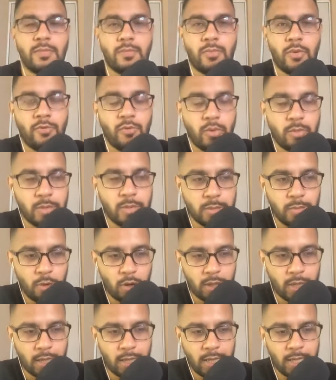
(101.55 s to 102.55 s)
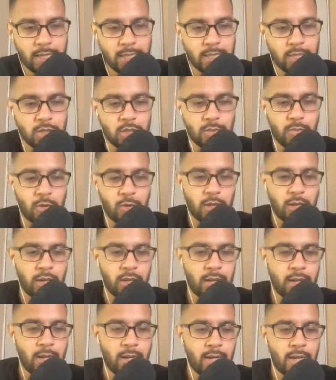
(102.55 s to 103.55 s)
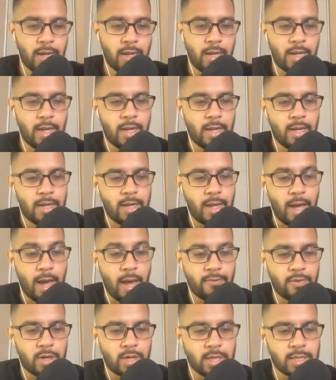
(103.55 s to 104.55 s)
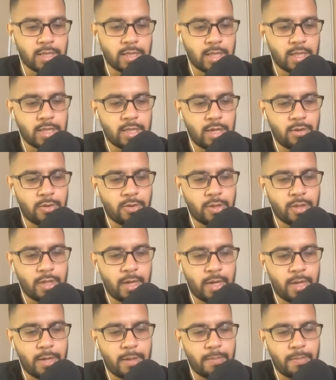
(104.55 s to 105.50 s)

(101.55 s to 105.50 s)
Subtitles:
performance marketing and digital marketing and advertising in general,